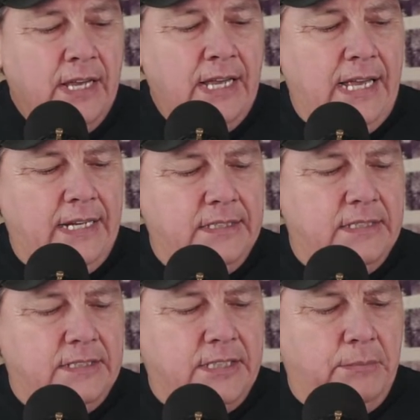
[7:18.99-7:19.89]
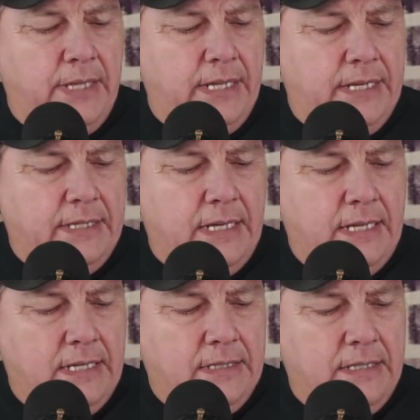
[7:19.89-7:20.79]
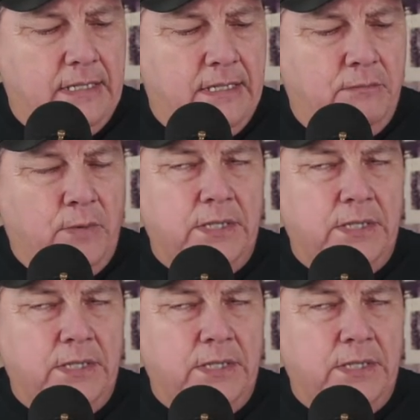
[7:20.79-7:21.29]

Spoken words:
And somebody had one